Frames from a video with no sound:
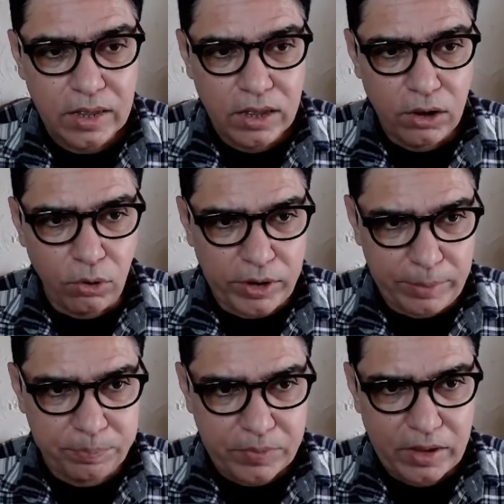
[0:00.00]
Okay,
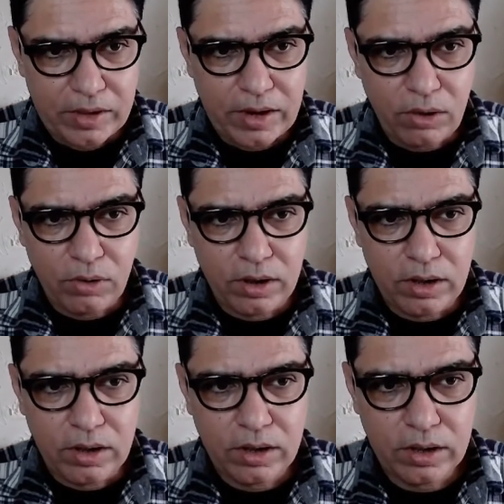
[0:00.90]
now
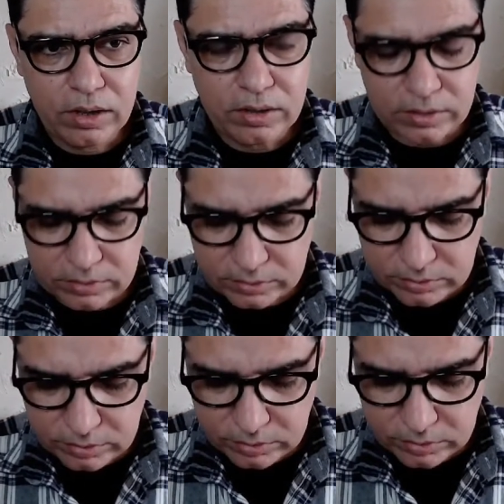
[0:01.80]

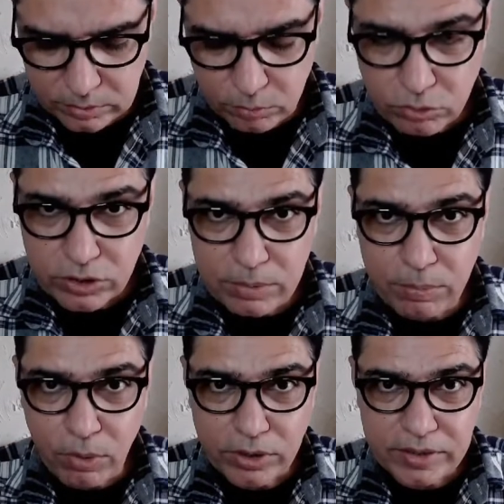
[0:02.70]
the most
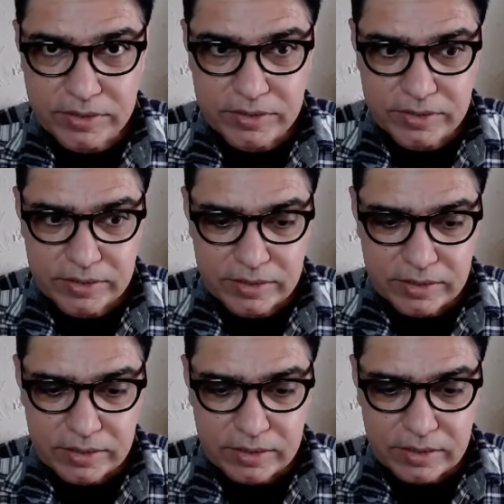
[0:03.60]
important
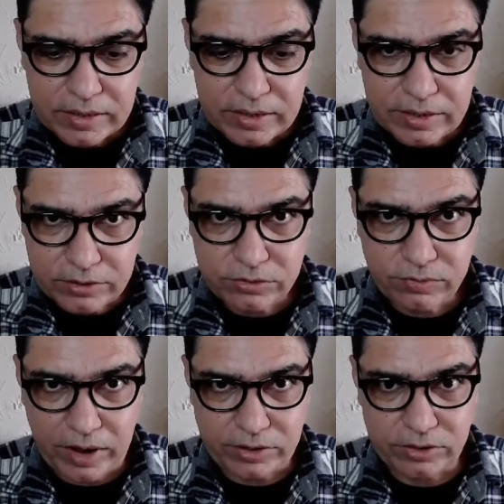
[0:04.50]
risk
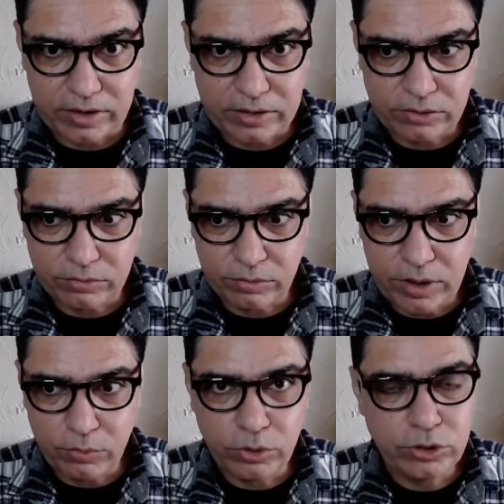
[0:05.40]
factor, like where
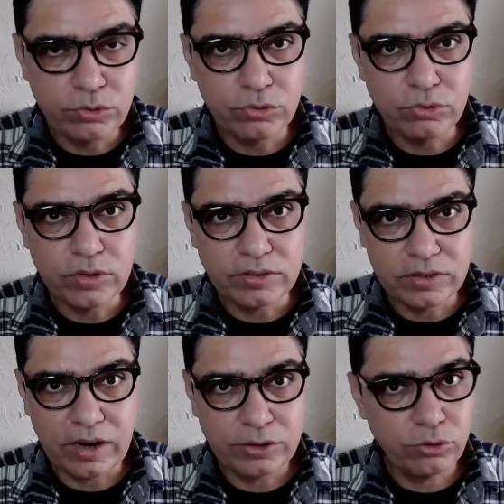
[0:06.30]
would you
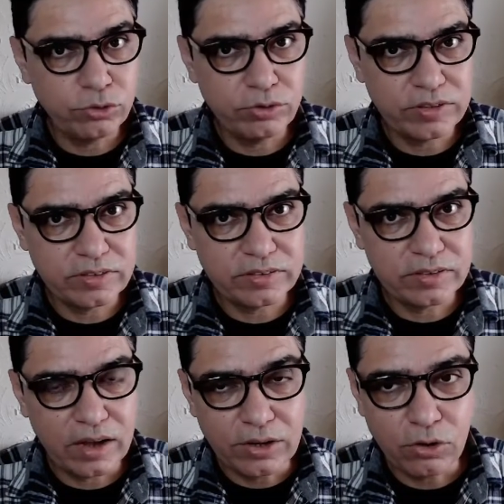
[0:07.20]
consider, I told you it is
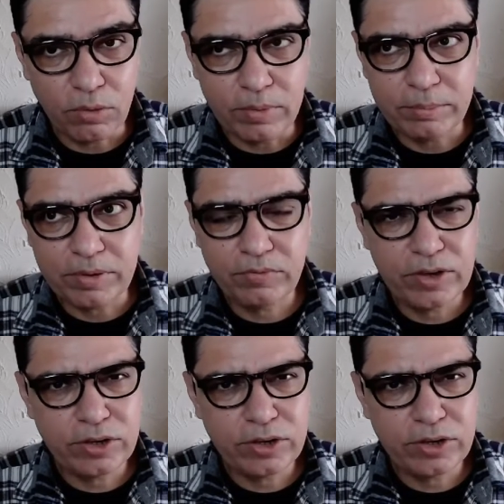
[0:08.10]
uncommon, but where